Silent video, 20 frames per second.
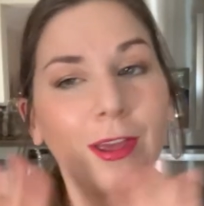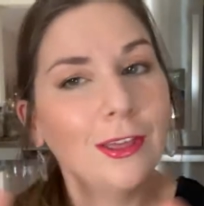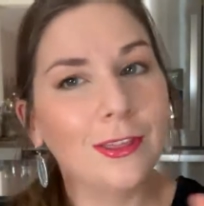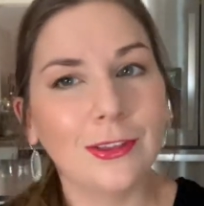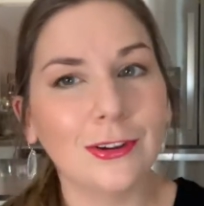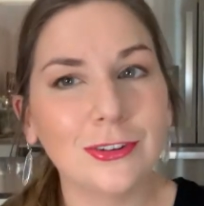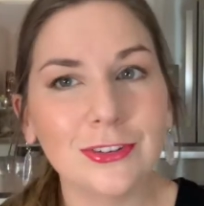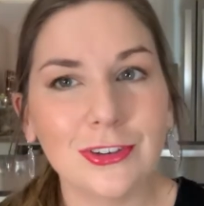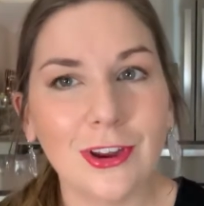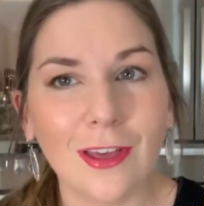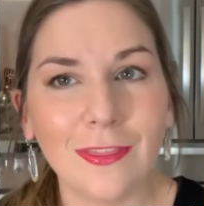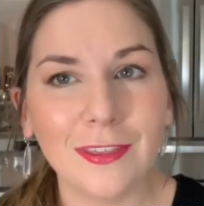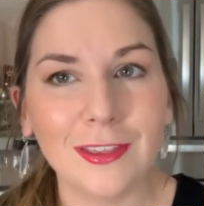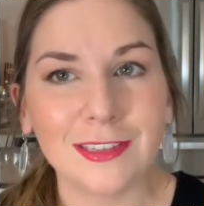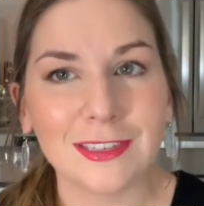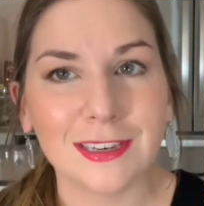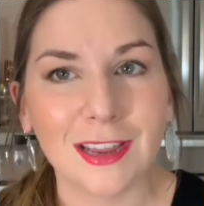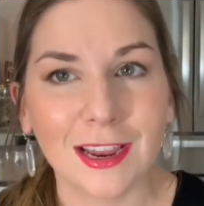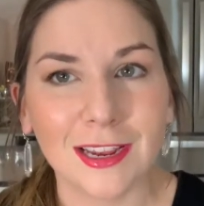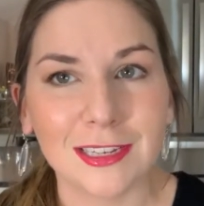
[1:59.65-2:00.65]
There's not these
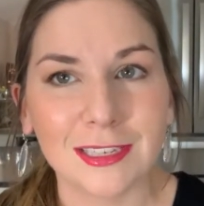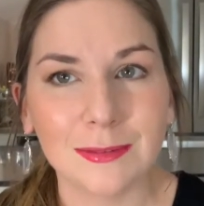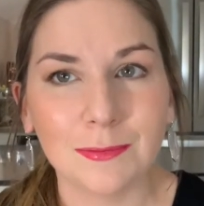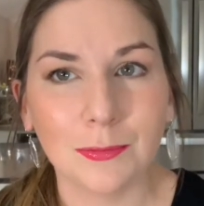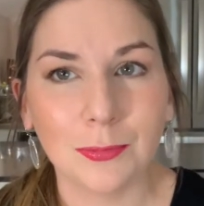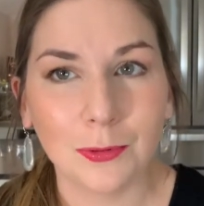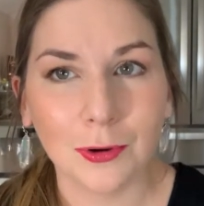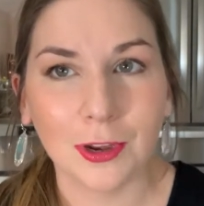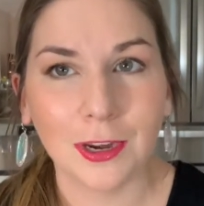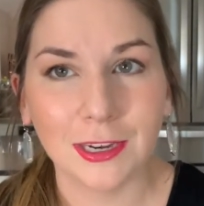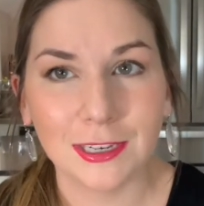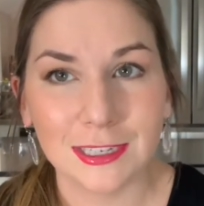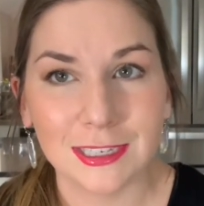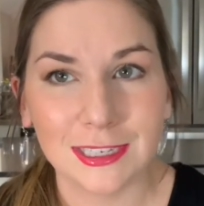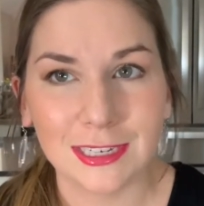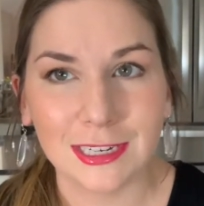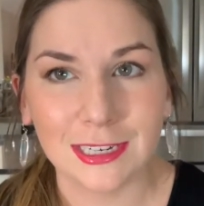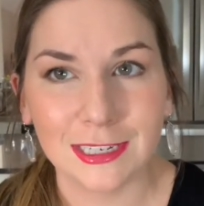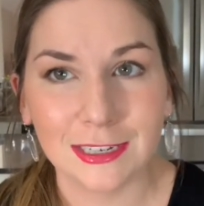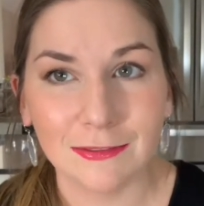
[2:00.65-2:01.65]
nice, pretty
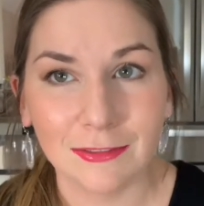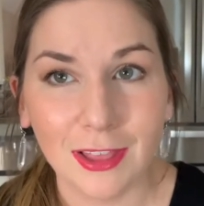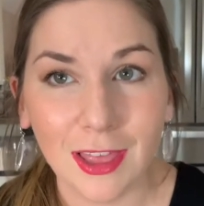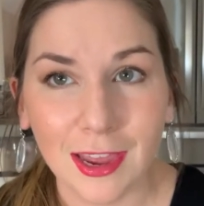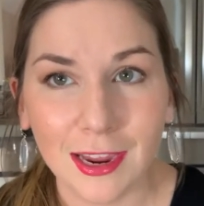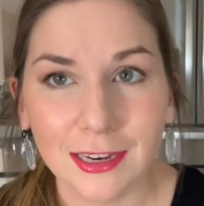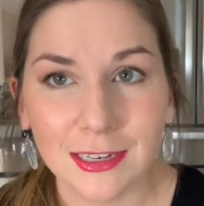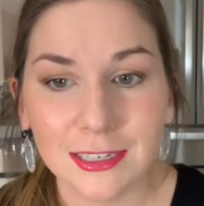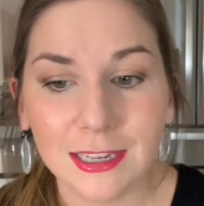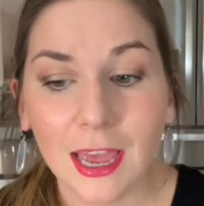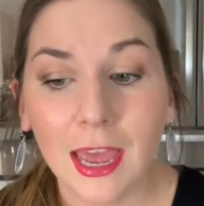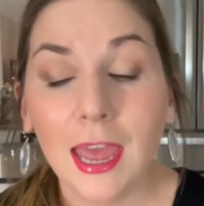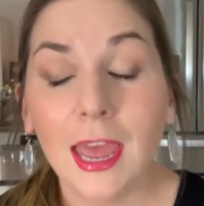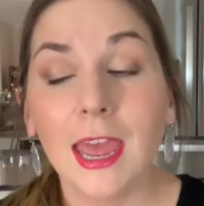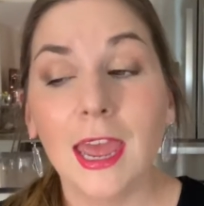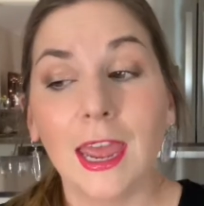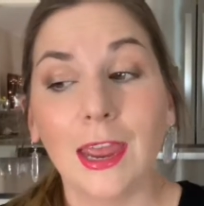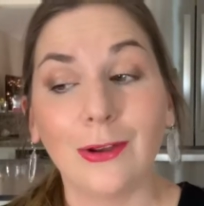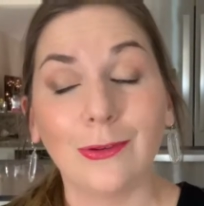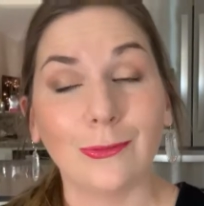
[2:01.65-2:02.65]
distinctive lines. In